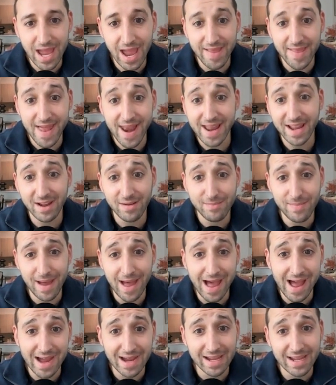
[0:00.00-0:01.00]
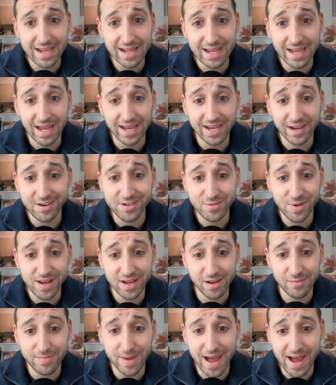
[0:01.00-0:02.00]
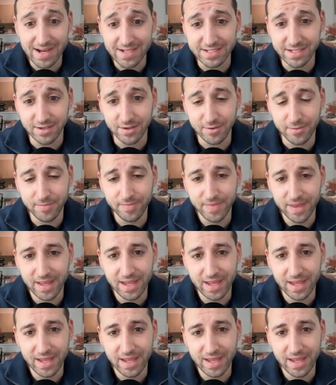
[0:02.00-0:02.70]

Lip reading: and then I come back, and here's what I come back to.